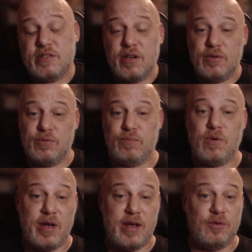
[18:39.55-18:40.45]
to know
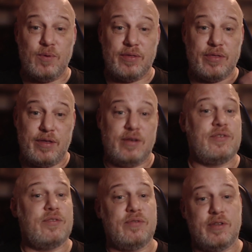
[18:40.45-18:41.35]
what anyone
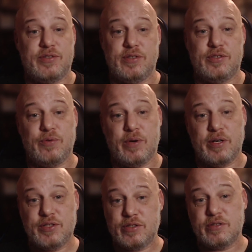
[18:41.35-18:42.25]
thinks on this
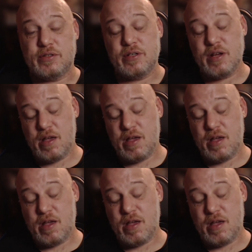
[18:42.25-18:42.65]
situation.